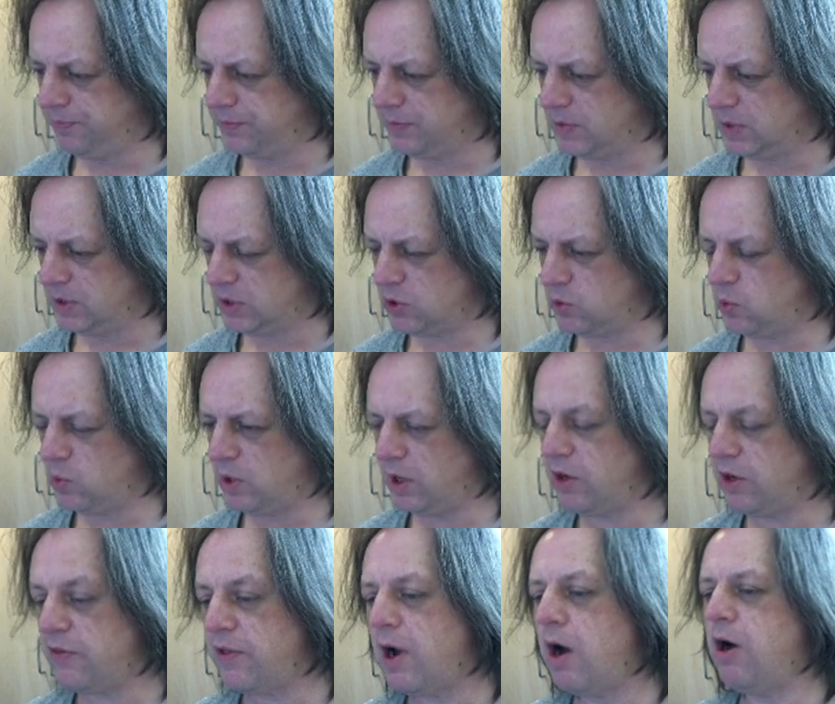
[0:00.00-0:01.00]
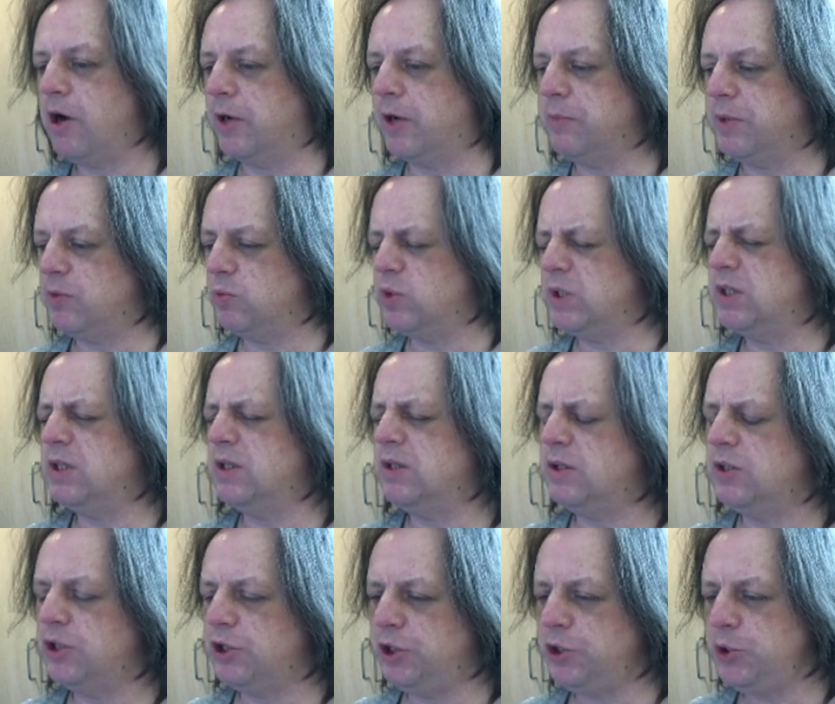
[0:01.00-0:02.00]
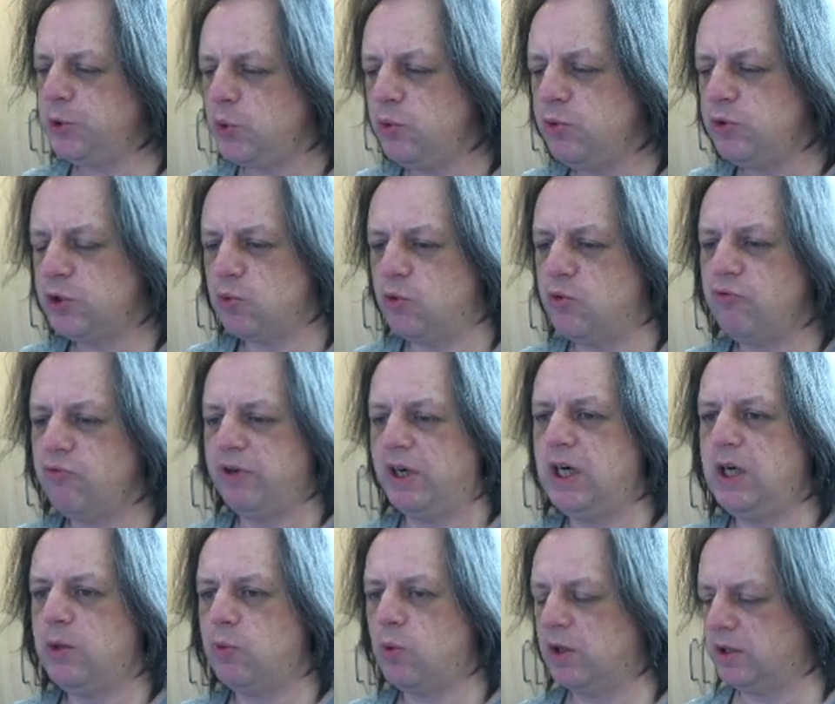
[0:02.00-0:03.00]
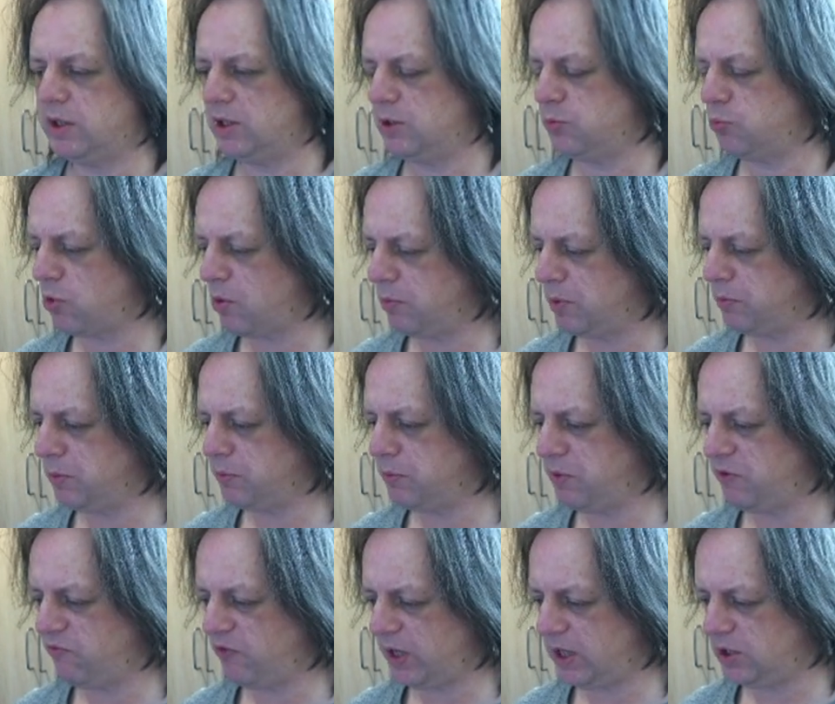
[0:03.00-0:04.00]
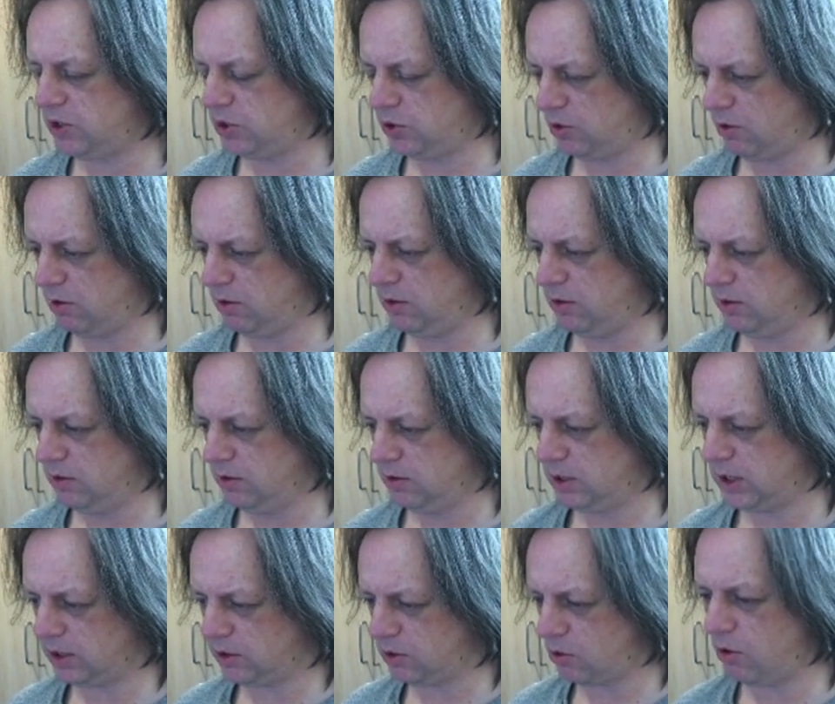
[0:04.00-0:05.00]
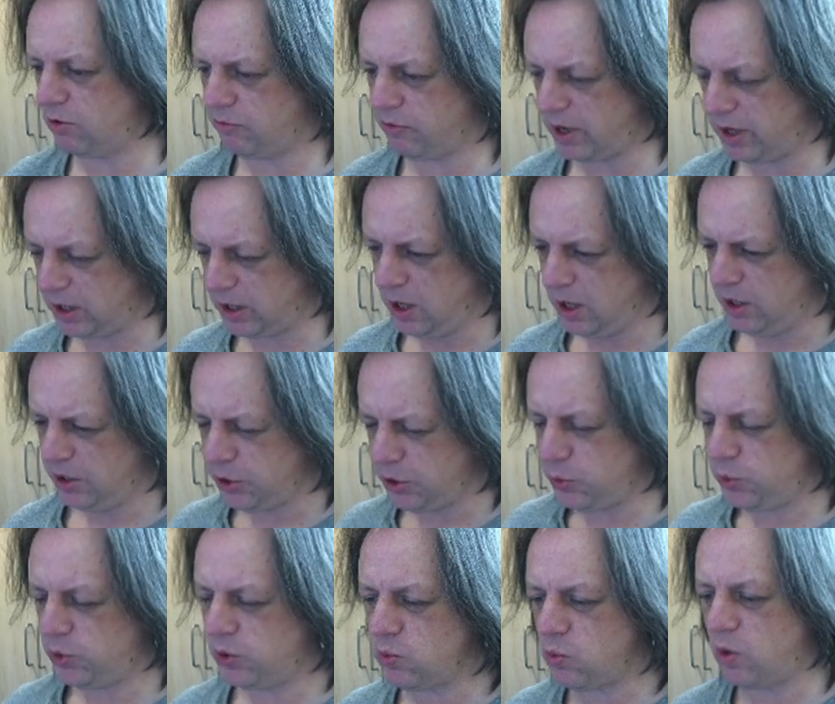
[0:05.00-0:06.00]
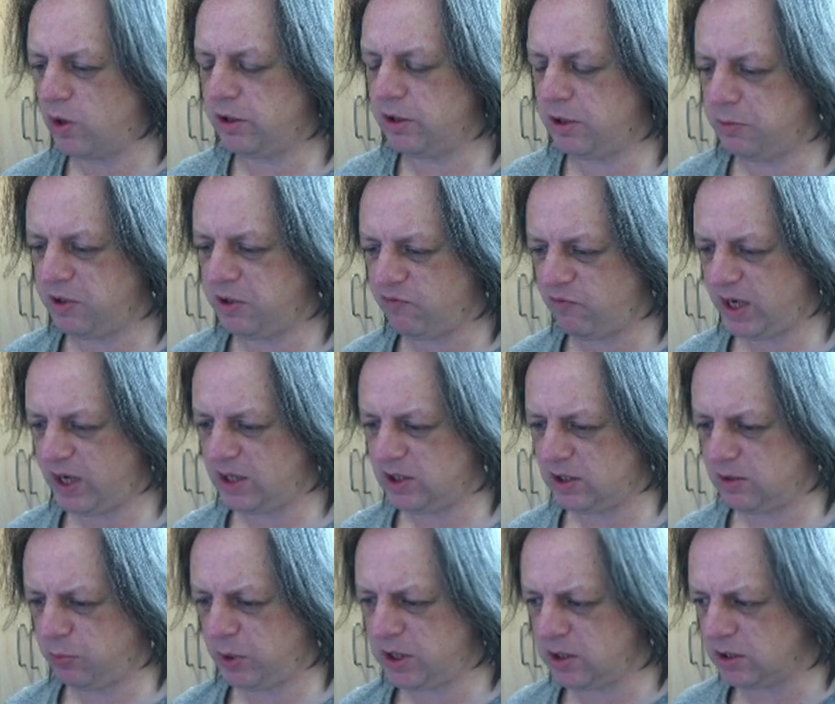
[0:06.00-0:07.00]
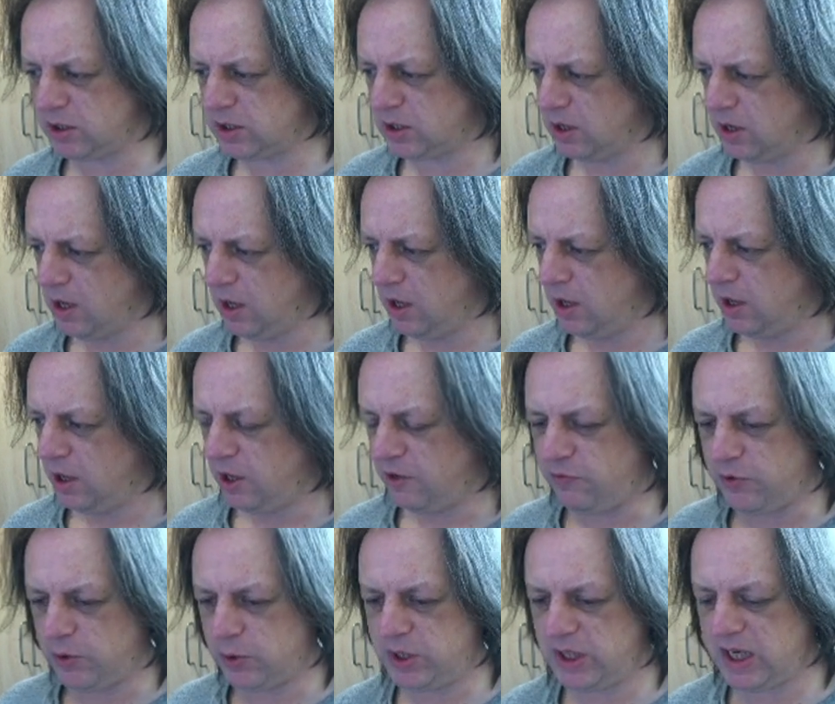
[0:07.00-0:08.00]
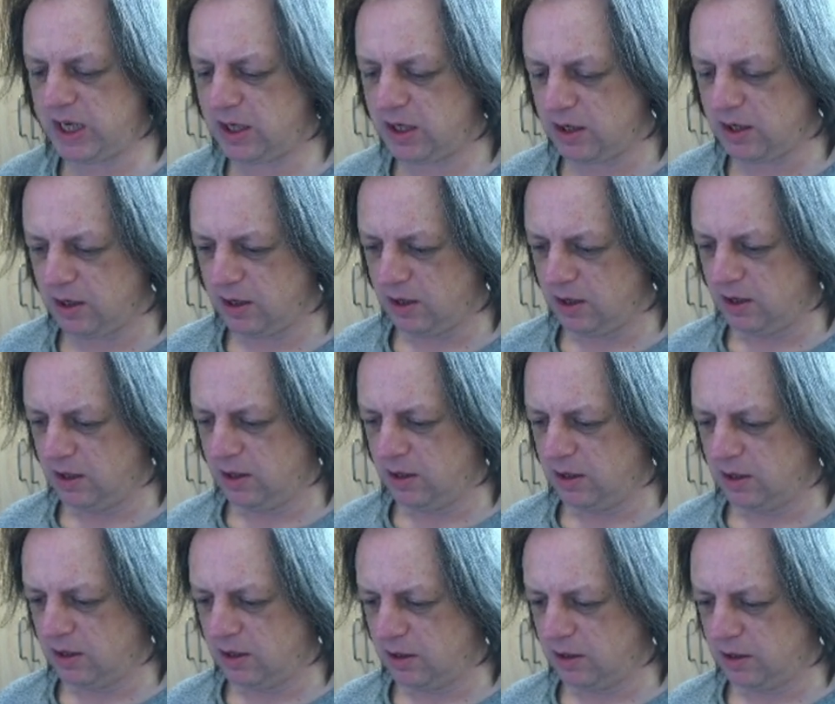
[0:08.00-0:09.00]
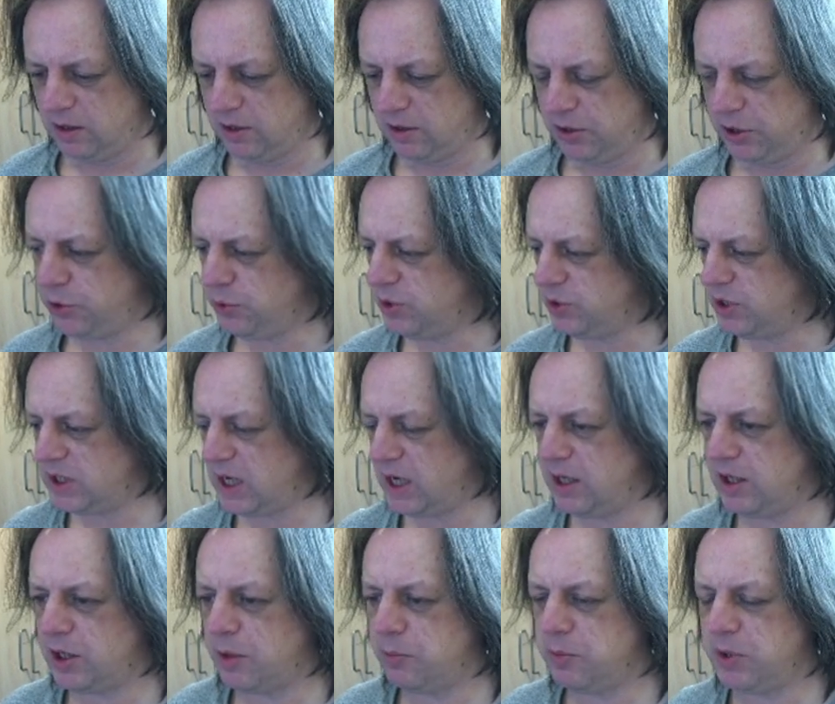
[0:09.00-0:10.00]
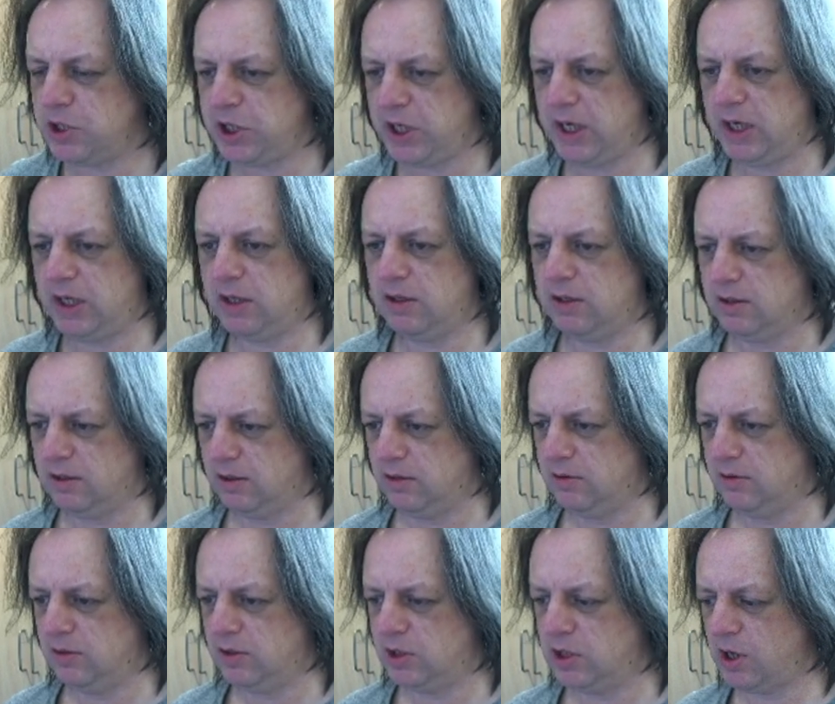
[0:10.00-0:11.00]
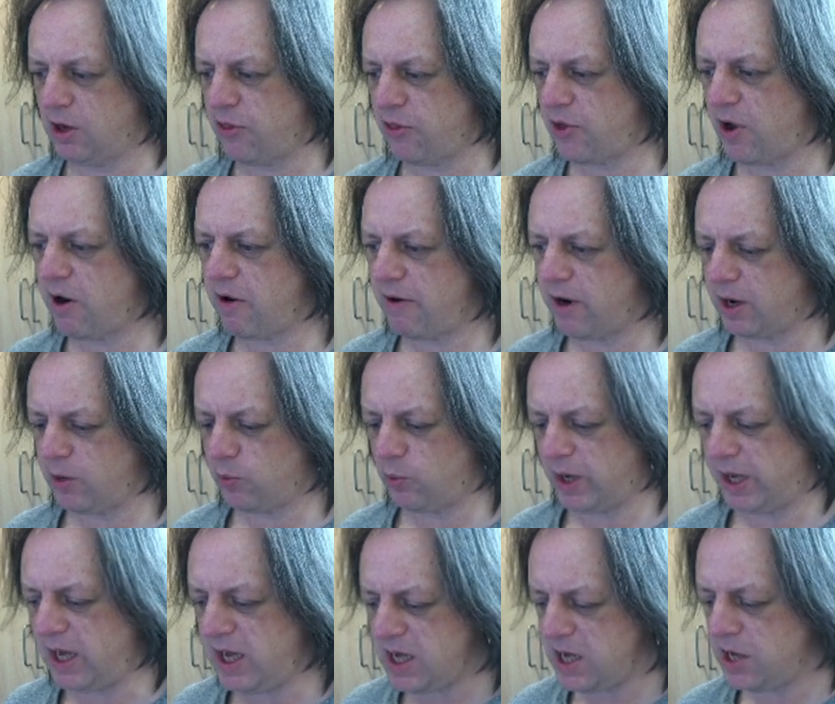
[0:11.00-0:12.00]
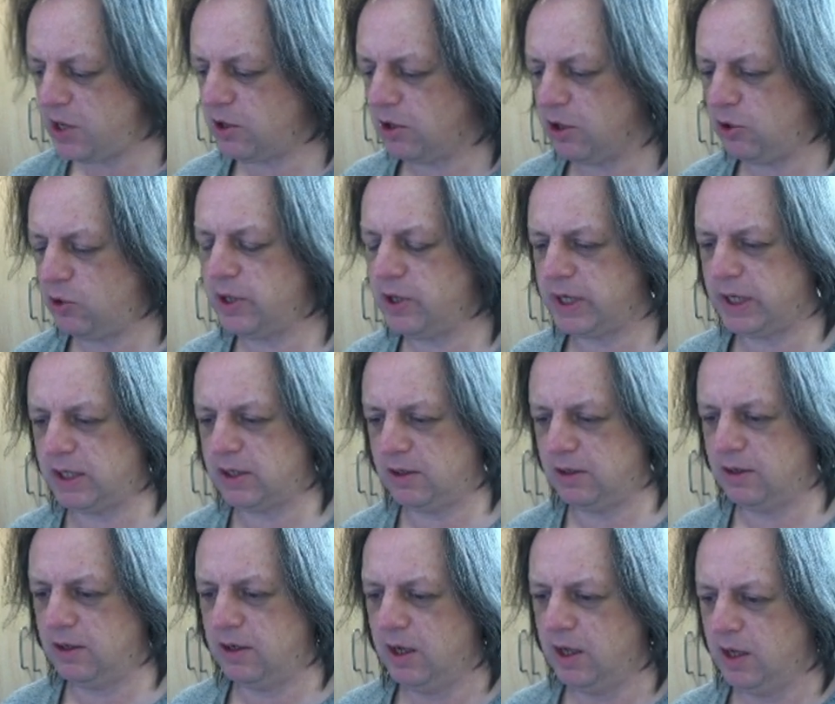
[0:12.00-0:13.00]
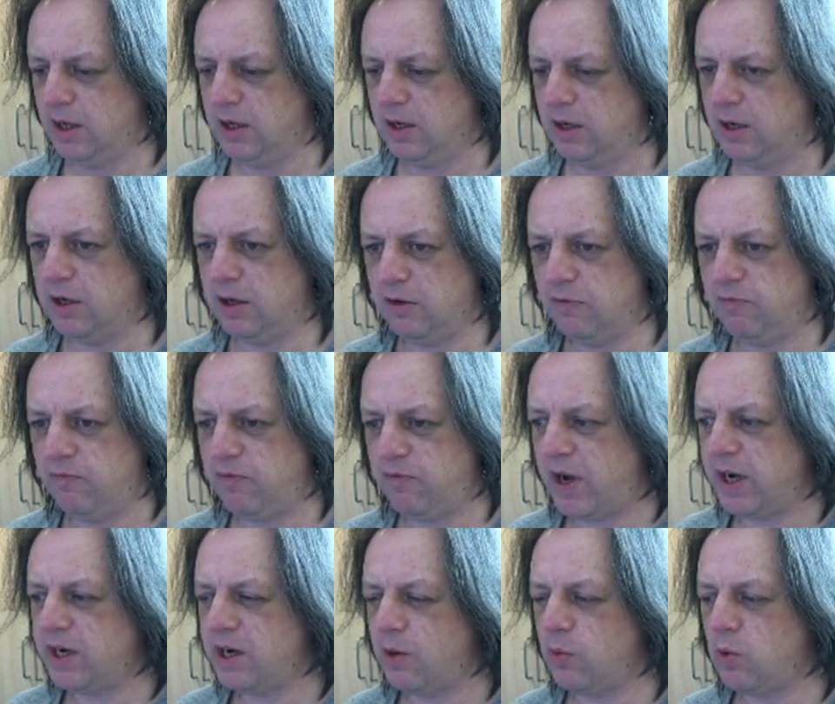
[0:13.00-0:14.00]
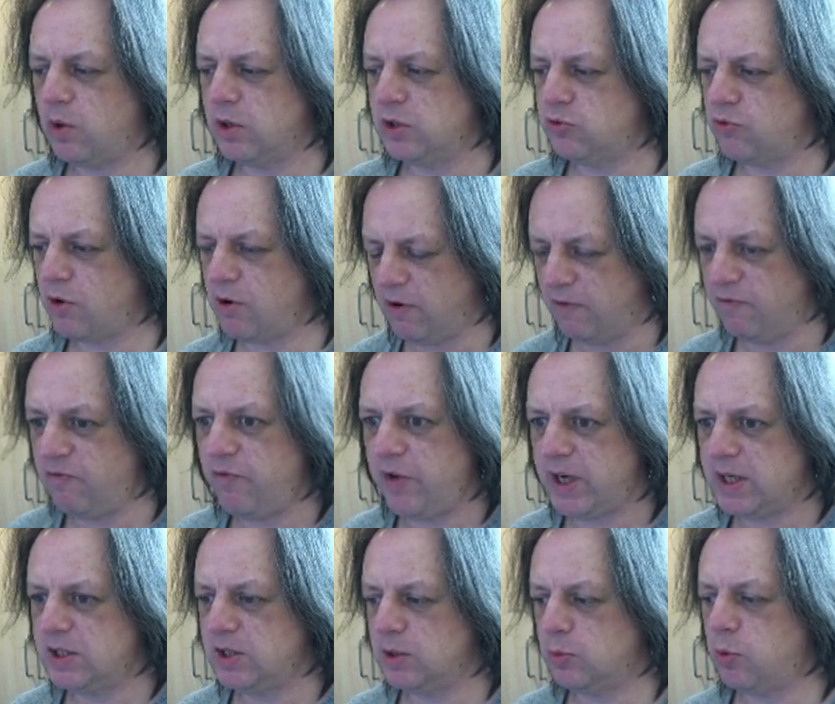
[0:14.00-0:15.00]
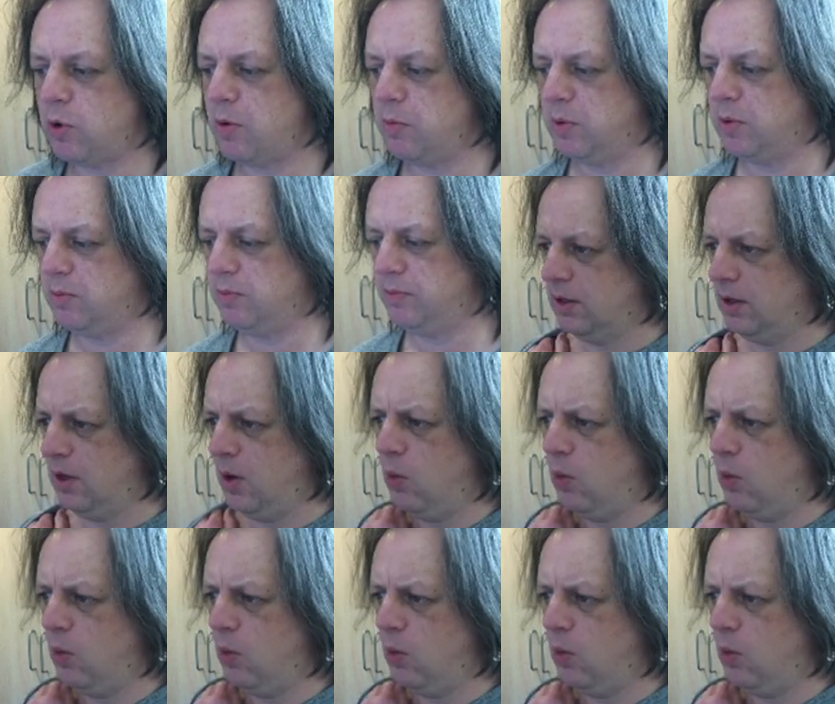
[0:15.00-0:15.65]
So another argument was that you don't really want this problem to be fixed, John, said Conrad. You don't want it to be fixed because if you did, you'd send your machine to Atari where he could look at it and find out what's wrong and fix the problem.